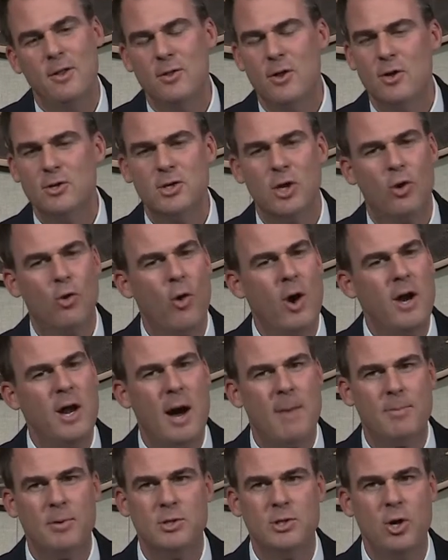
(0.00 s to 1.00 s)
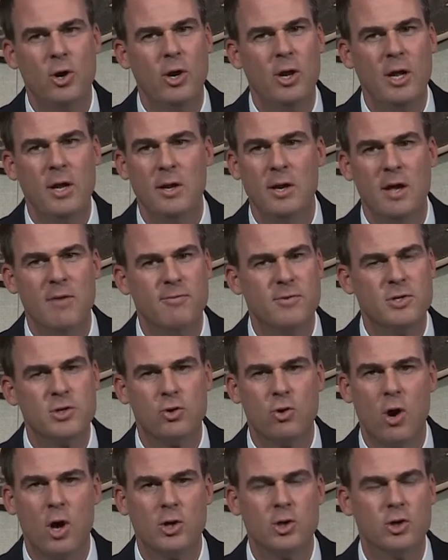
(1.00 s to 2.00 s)
there's a great opportunity in
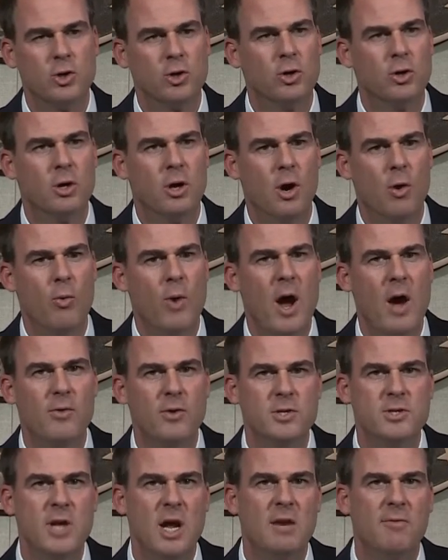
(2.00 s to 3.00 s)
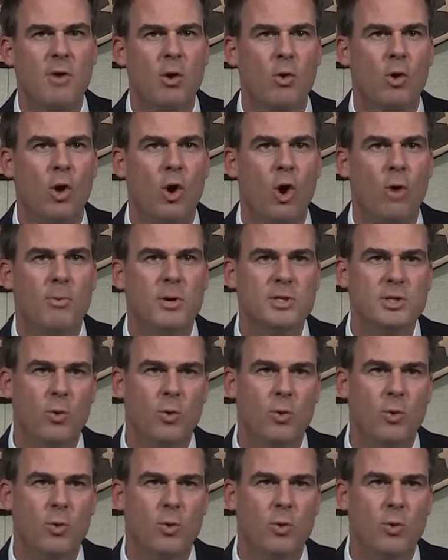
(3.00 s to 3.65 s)
infrastructure around the state of Oklahoma.